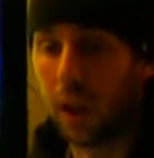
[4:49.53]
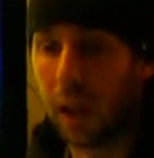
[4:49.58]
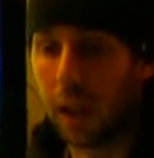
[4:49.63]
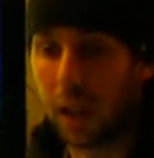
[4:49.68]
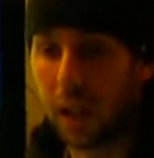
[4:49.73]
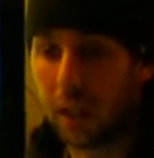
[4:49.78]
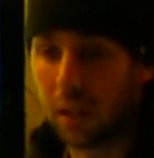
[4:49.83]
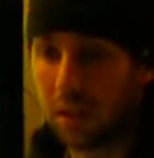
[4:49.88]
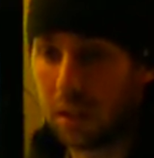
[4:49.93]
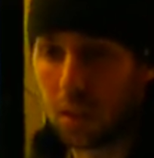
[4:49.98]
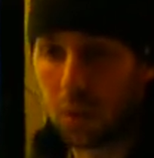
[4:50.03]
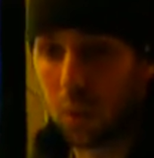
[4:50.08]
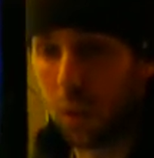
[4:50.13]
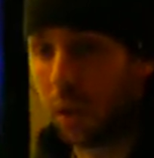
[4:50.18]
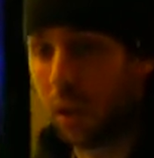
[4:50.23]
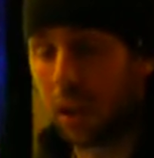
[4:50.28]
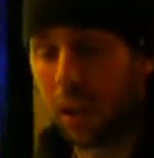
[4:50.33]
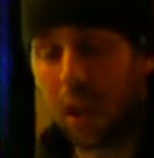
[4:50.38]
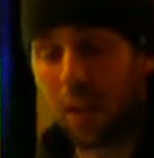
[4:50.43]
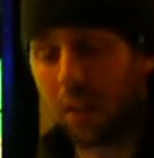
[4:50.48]
And I guess in
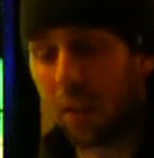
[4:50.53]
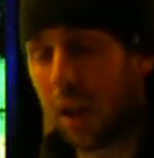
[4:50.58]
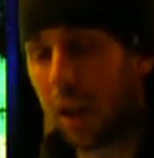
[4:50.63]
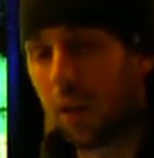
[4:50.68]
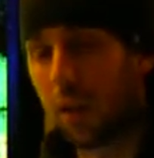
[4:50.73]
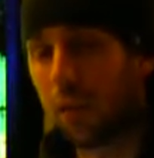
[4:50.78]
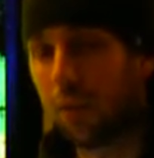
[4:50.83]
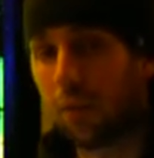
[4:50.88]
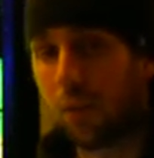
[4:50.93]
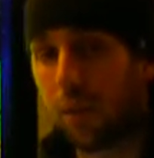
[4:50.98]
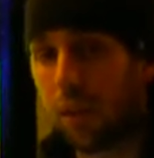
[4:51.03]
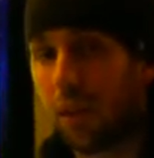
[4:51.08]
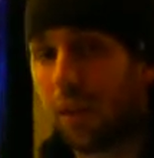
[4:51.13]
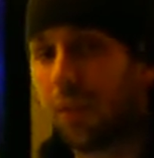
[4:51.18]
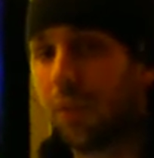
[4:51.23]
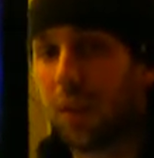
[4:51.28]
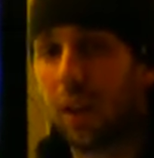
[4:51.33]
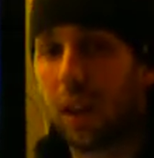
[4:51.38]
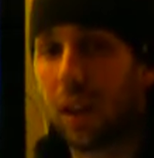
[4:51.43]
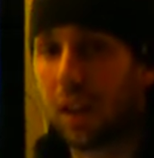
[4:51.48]
2011, I don't
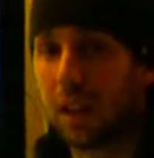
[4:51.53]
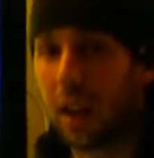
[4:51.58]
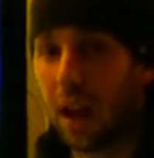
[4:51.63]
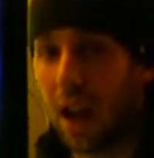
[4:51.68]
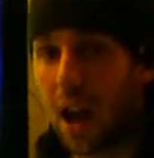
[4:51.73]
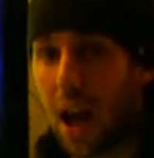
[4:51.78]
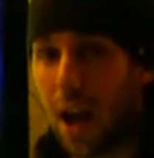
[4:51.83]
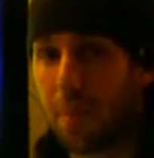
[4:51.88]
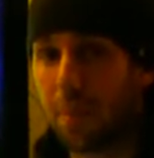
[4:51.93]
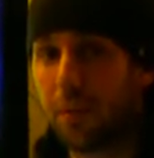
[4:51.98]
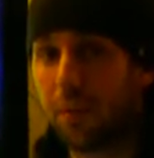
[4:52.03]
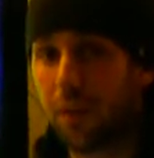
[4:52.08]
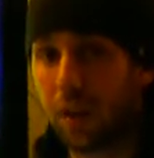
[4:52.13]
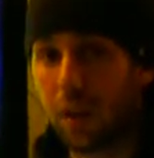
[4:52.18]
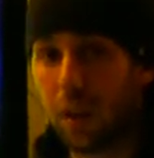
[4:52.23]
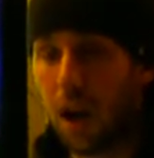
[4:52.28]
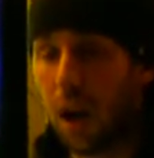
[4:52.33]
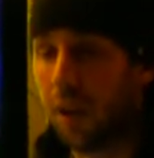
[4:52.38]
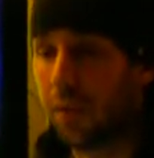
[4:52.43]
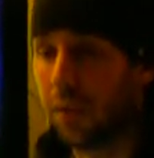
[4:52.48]
really feel like that happened
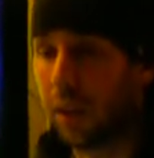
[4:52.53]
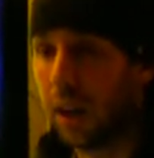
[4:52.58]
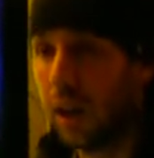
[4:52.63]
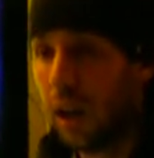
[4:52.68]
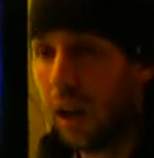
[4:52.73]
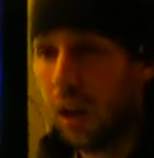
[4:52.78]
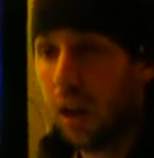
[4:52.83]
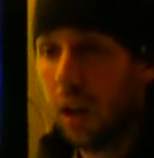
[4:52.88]
very often.